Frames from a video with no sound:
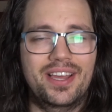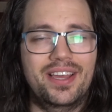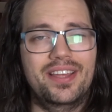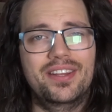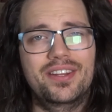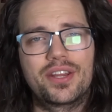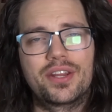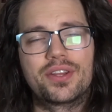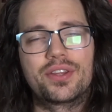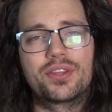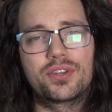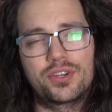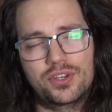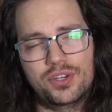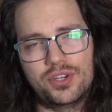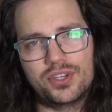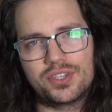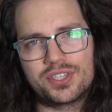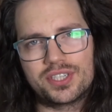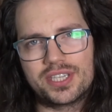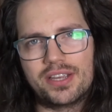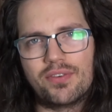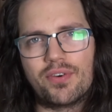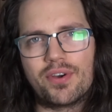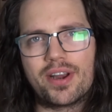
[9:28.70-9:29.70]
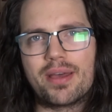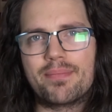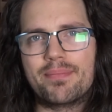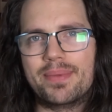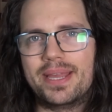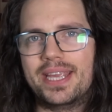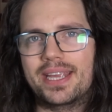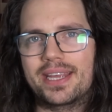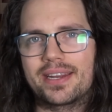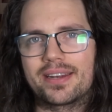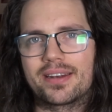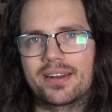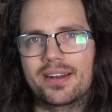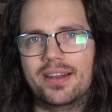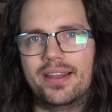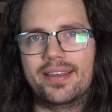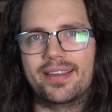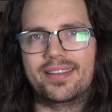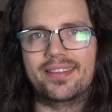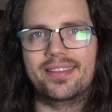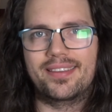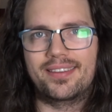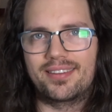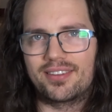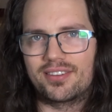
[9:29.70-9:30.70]
Do you see what I mean?
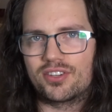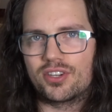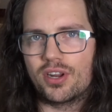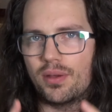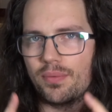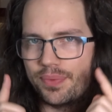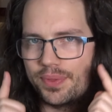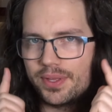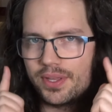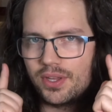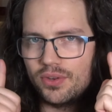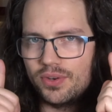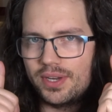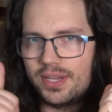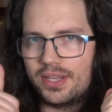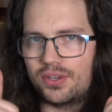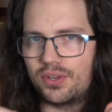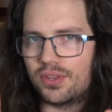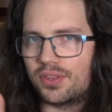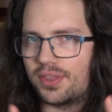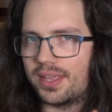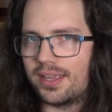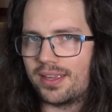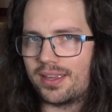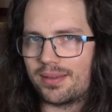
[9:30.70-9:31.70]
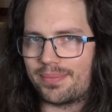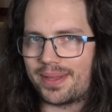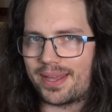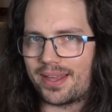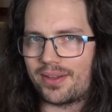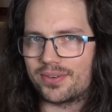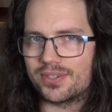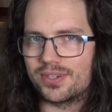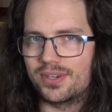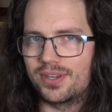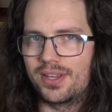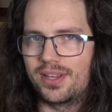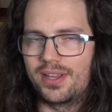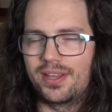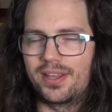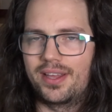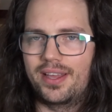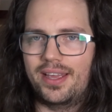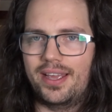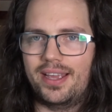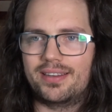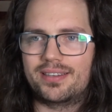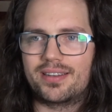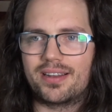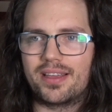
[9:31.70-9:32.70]
Like, this is something you need to think about.
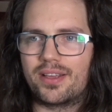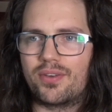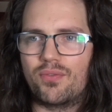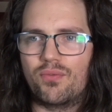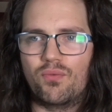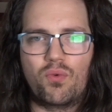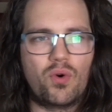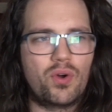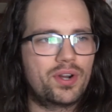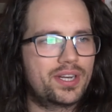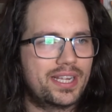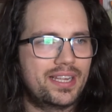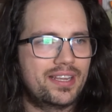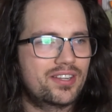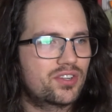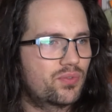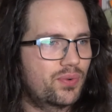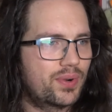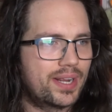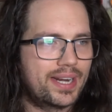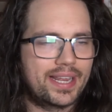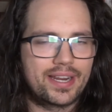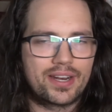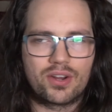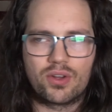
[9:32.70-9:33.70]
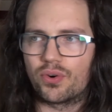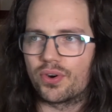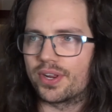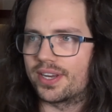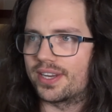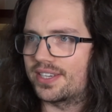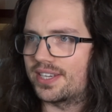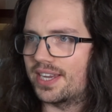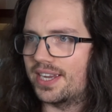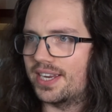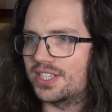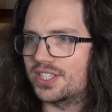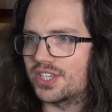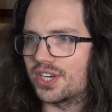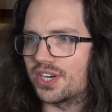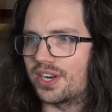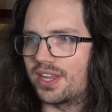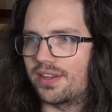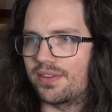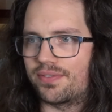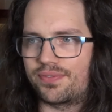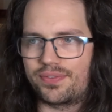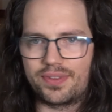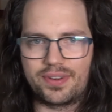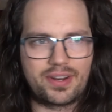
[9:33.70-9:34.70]
It's like, what is really an orientation
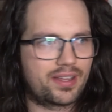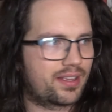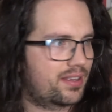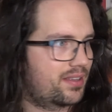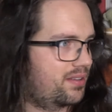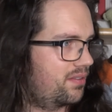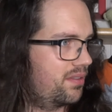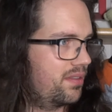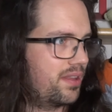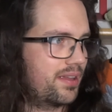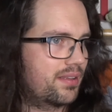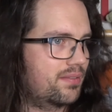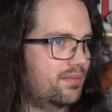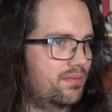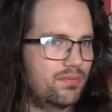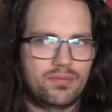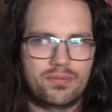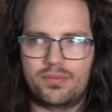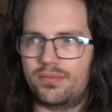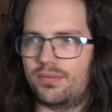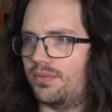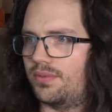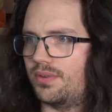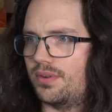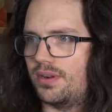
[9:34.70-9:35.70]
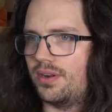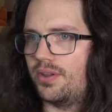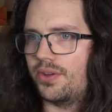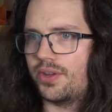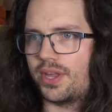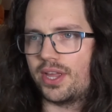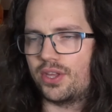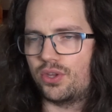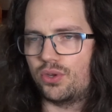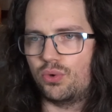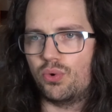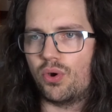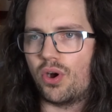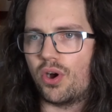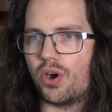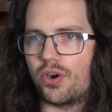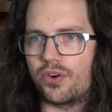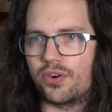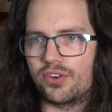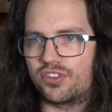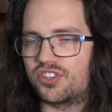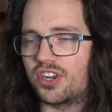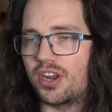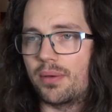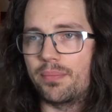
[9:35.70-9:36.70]
if, like, okay, you
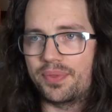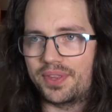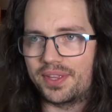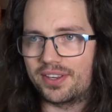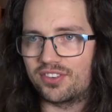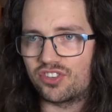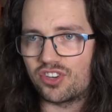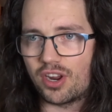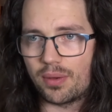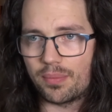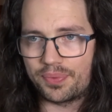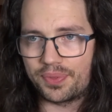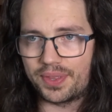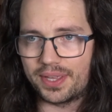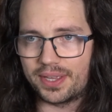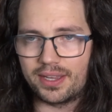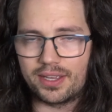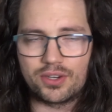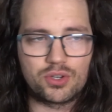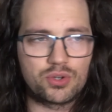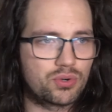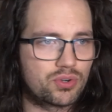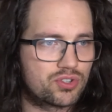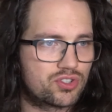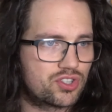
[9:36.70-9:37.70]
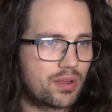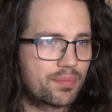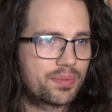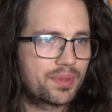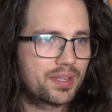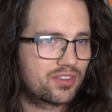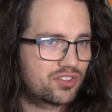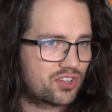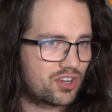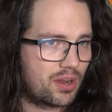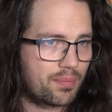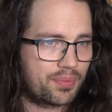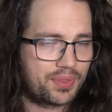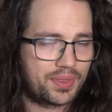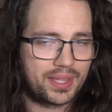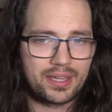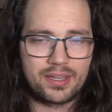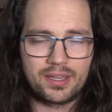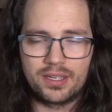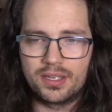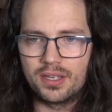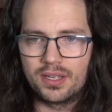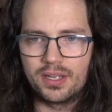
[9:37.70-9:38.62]
are something something and you're something something.